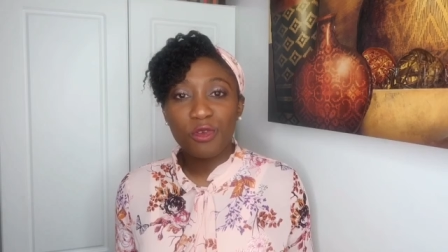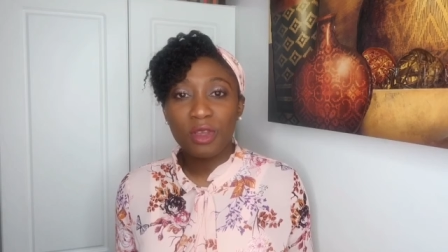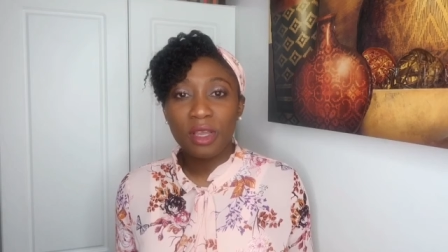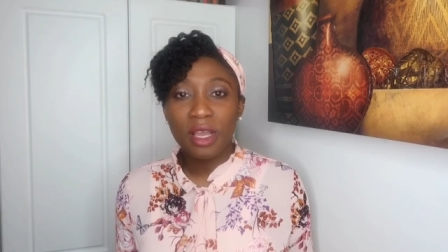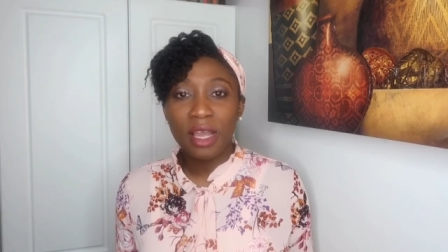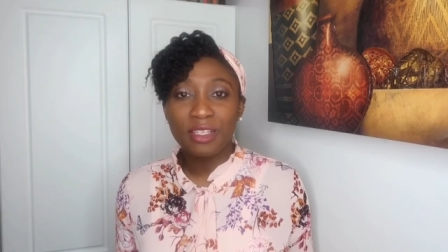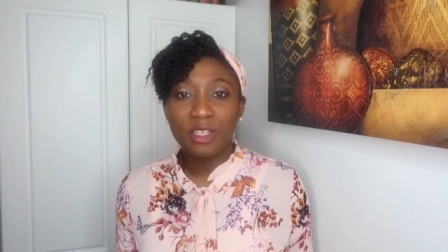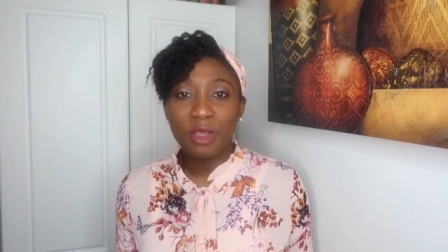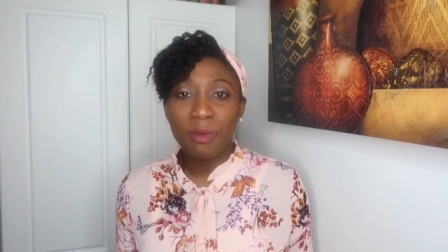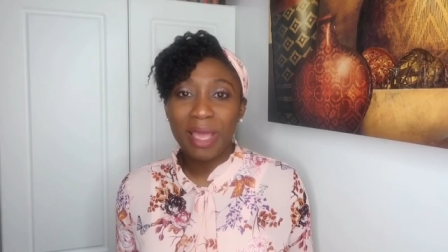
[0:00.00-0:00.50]
for you
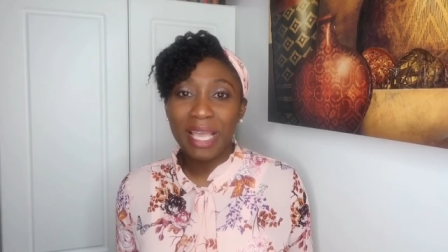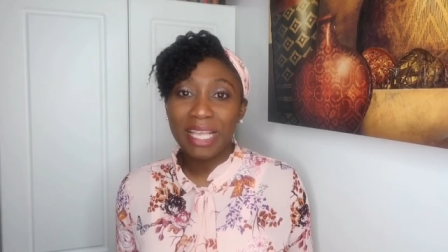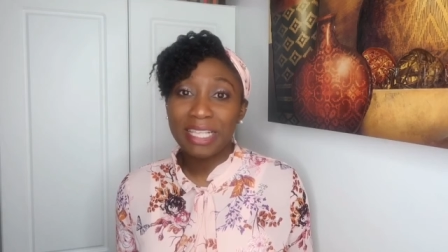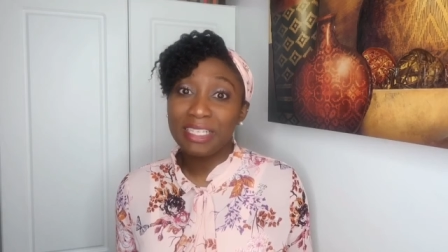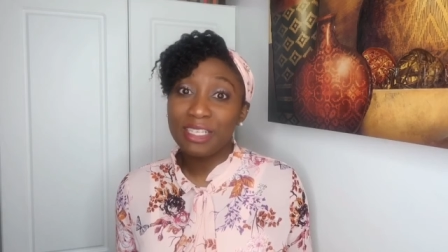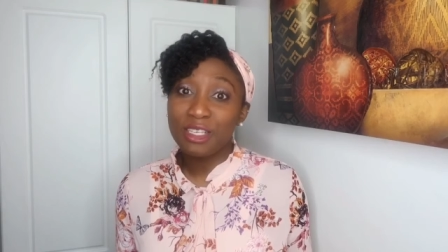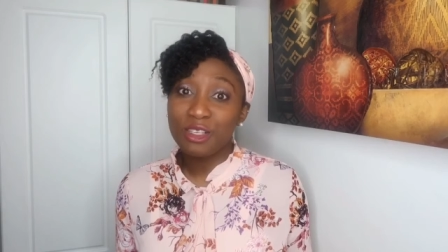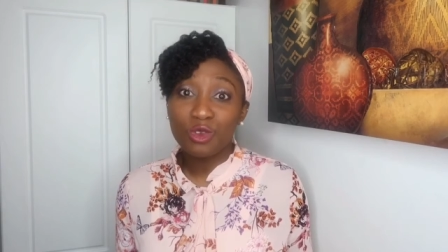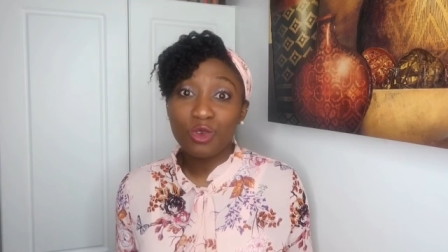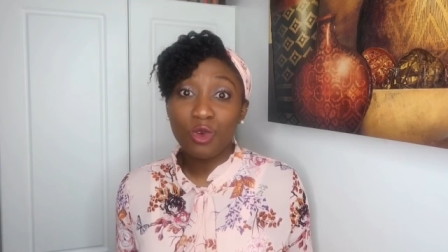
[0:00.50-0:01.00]
guys on
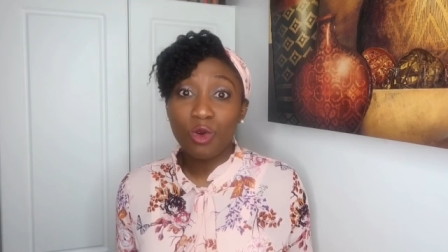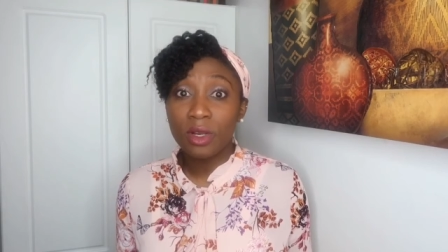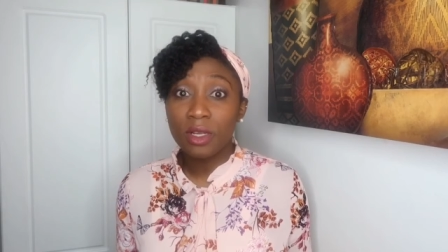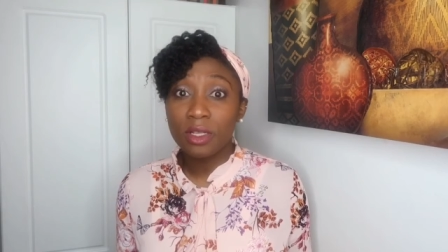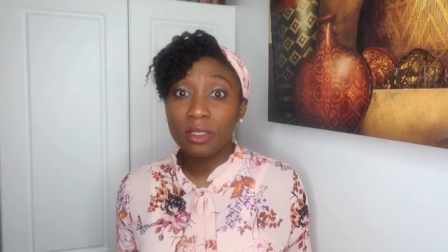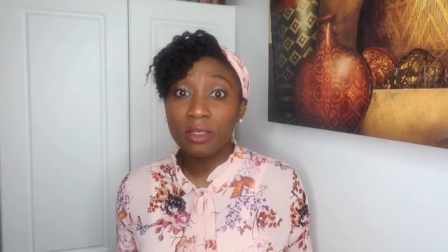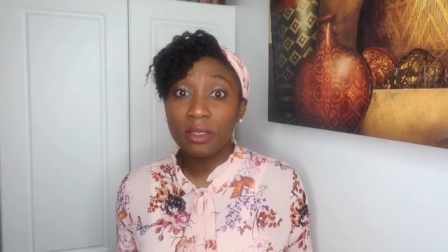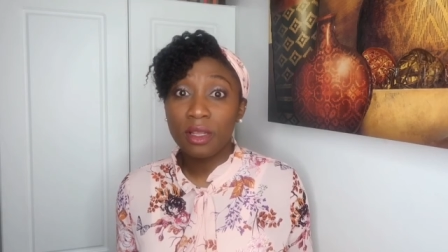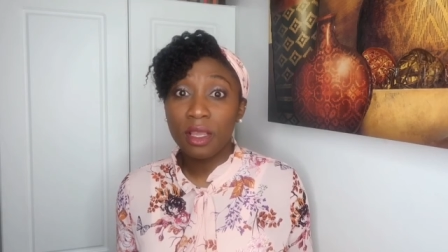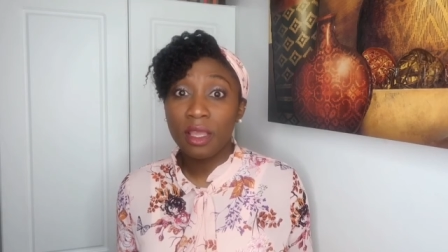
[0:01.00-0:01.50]

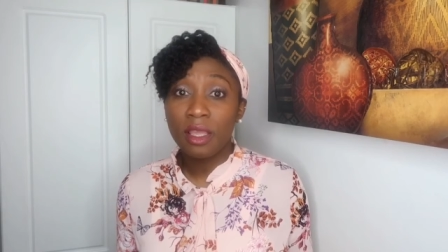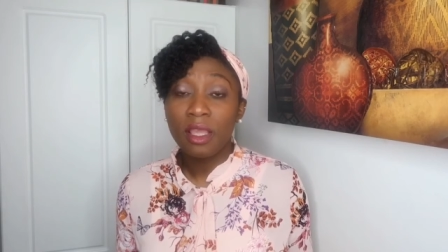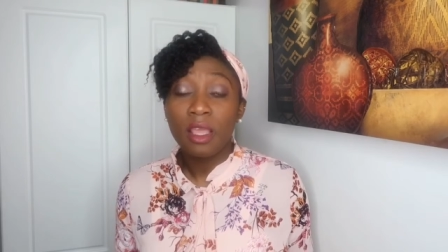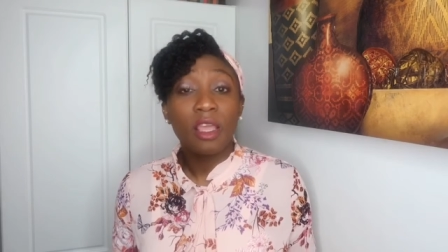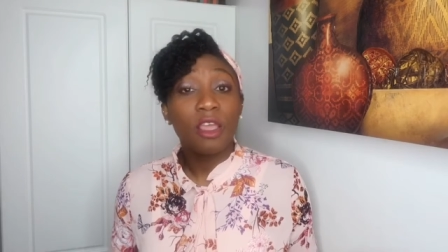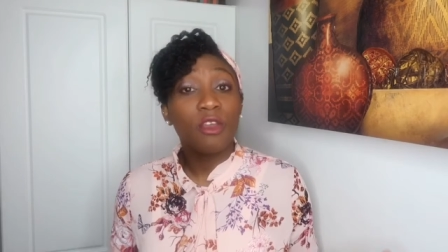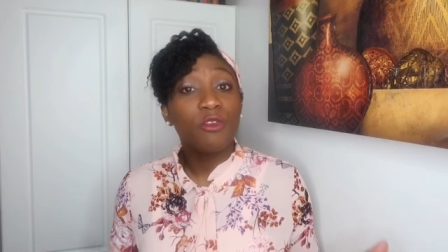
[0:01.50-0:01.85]
Maxinescorner today.